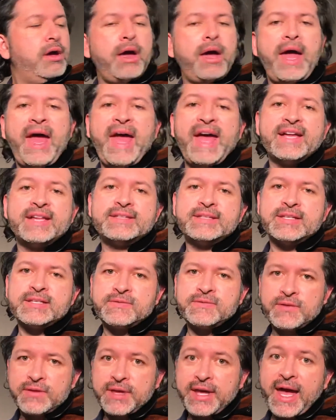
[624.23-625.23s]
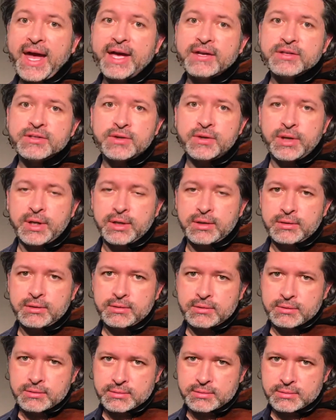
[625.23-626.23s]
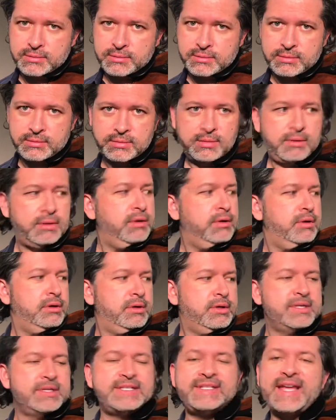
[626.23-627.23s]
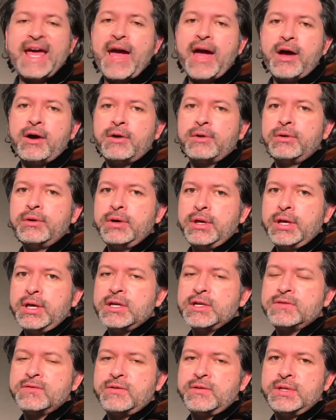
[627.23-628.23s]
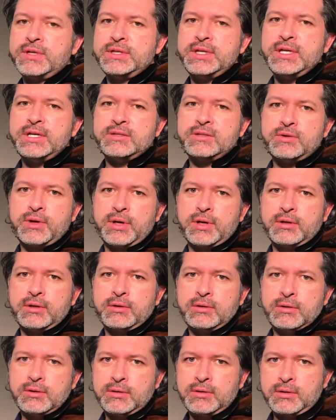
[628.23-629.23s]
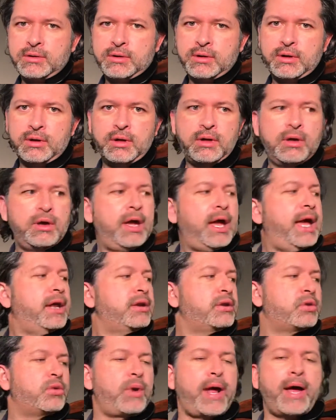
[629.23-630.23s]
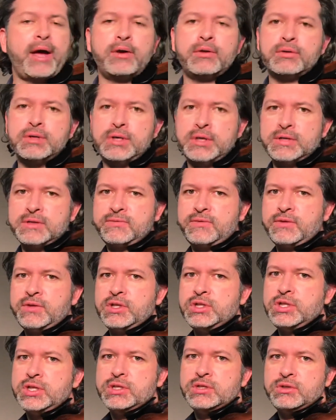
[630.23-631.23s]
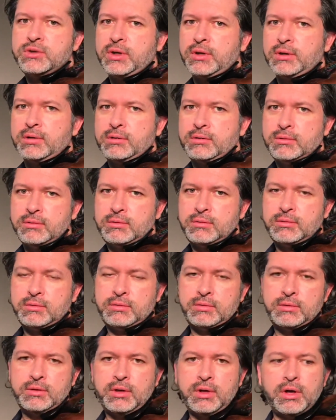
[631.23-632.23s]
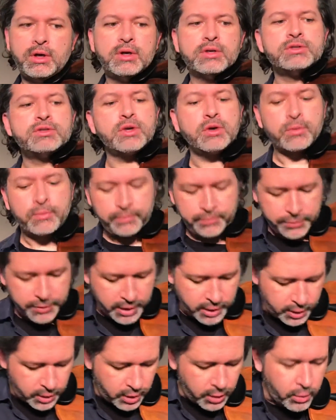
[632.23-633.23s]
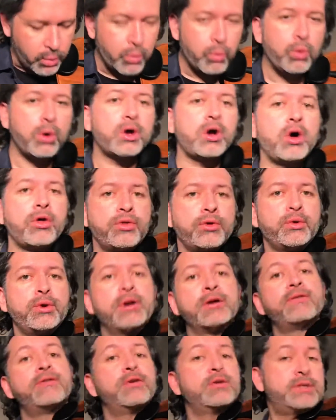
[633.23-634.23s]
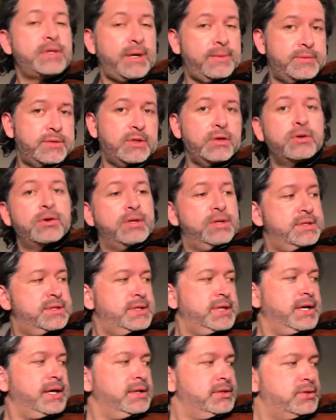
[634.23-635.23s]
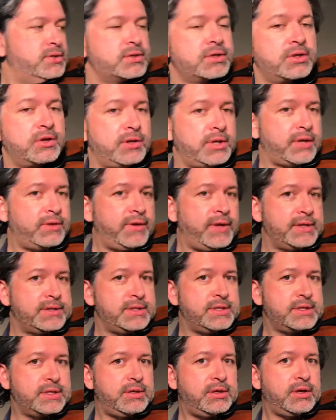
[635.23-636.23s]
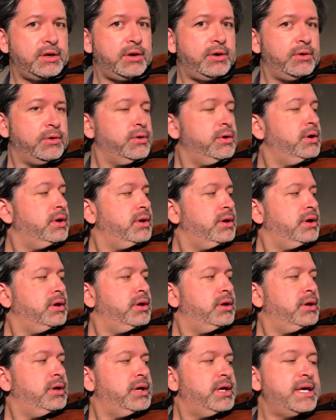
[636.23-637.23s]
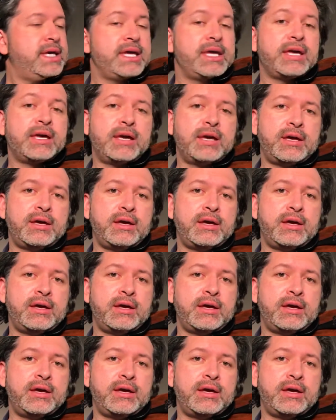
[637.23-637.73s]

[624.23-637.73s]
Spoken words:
ants is for the A string, down is for the D string, and ground is for the G string. So we'll go through it a few times so you can see it. So it's going to go like this. It's going to go EEK.